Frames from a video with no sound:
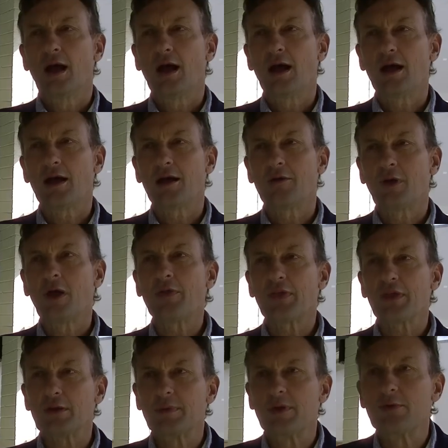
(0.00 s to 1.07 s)
Uh, well, I
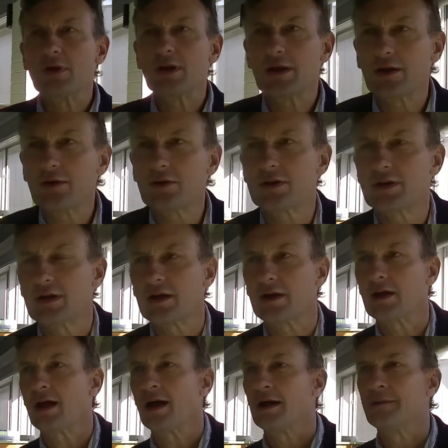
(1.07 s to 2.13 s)
think it'll be really
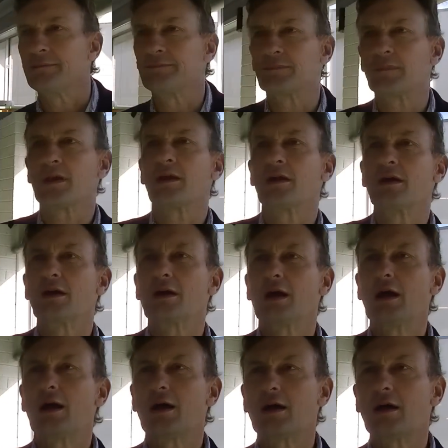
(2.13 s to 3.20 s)
interesting. Um,
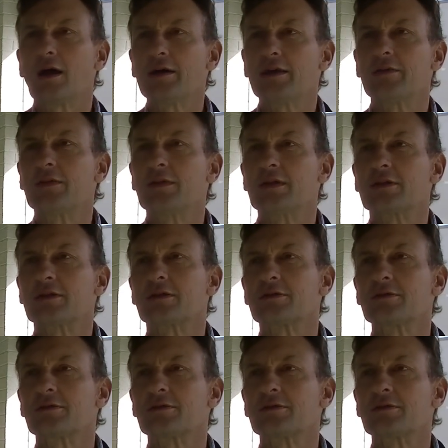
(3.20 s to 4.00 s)
uh, I did this